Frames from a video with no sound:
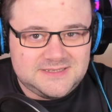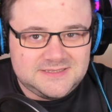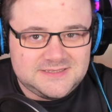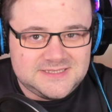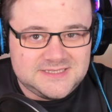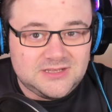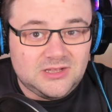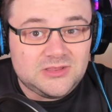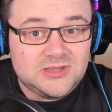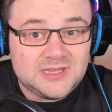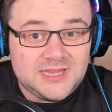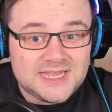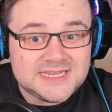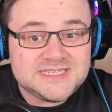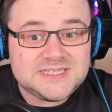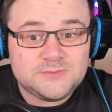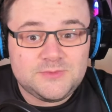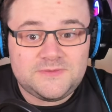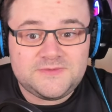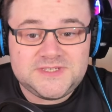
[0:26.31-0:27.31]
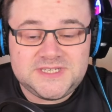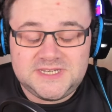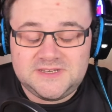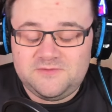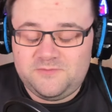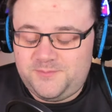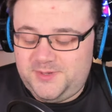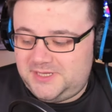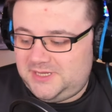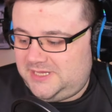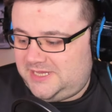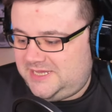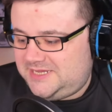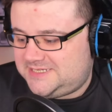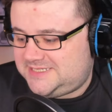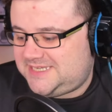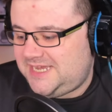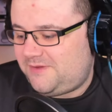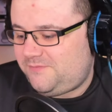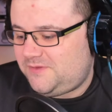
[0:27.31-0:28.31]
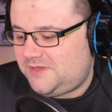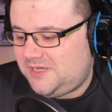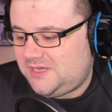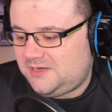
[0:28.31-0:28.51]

It's not the last that we've seen of Billy. He's definitely